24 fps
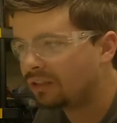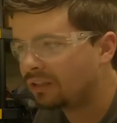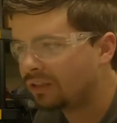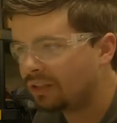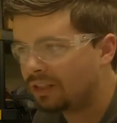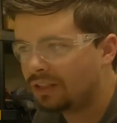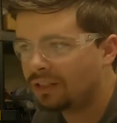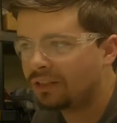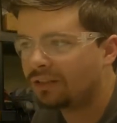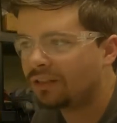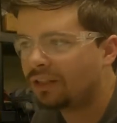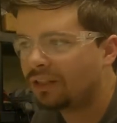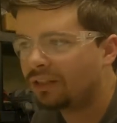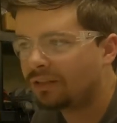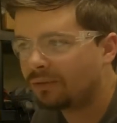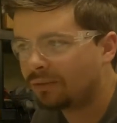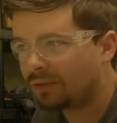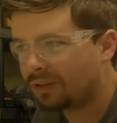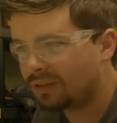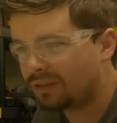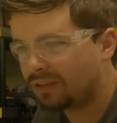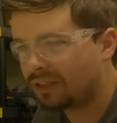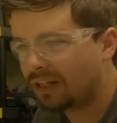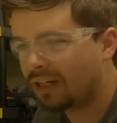to the inside, so it
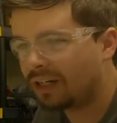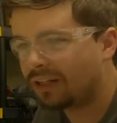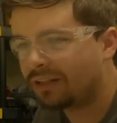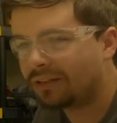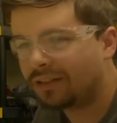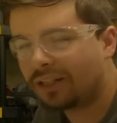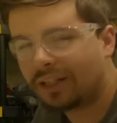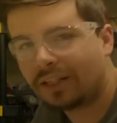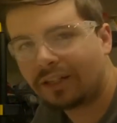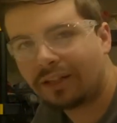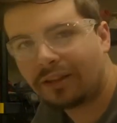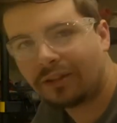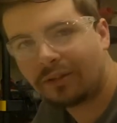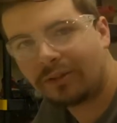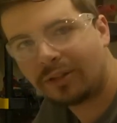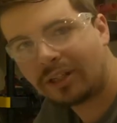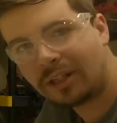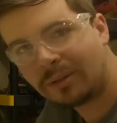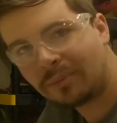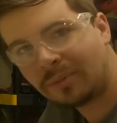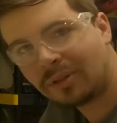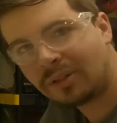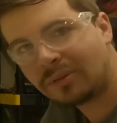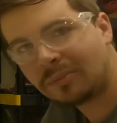does not take a
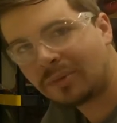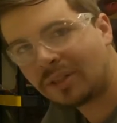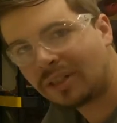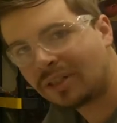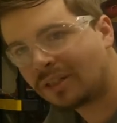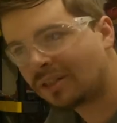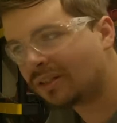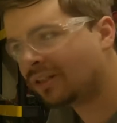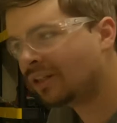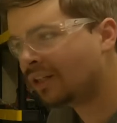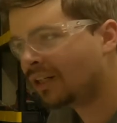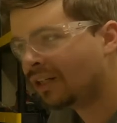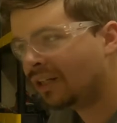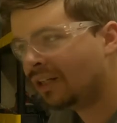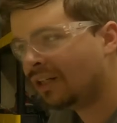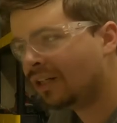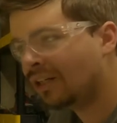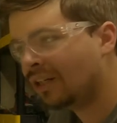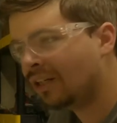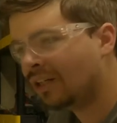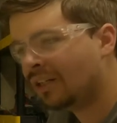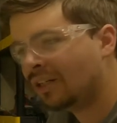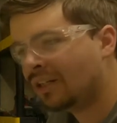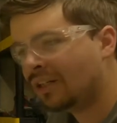38 millimeter
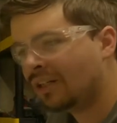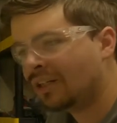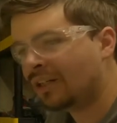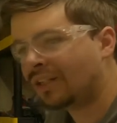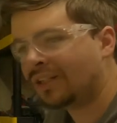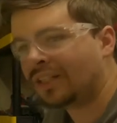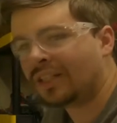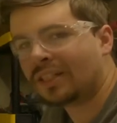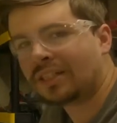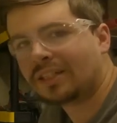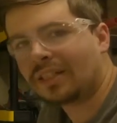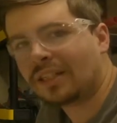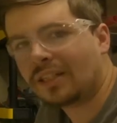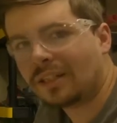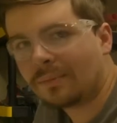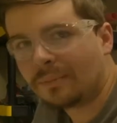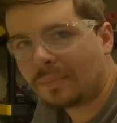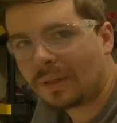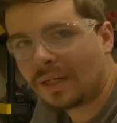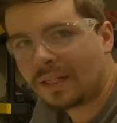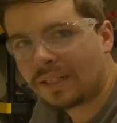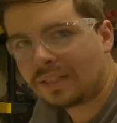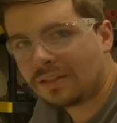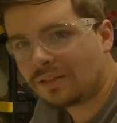on the inside of the
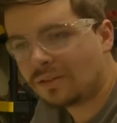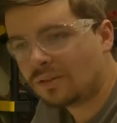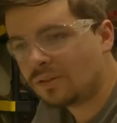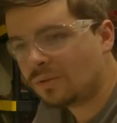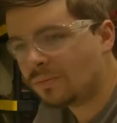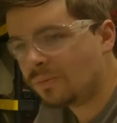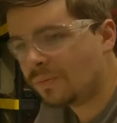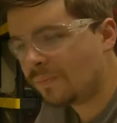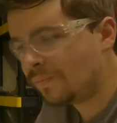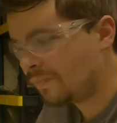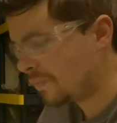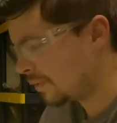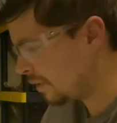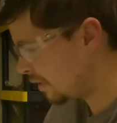body tube.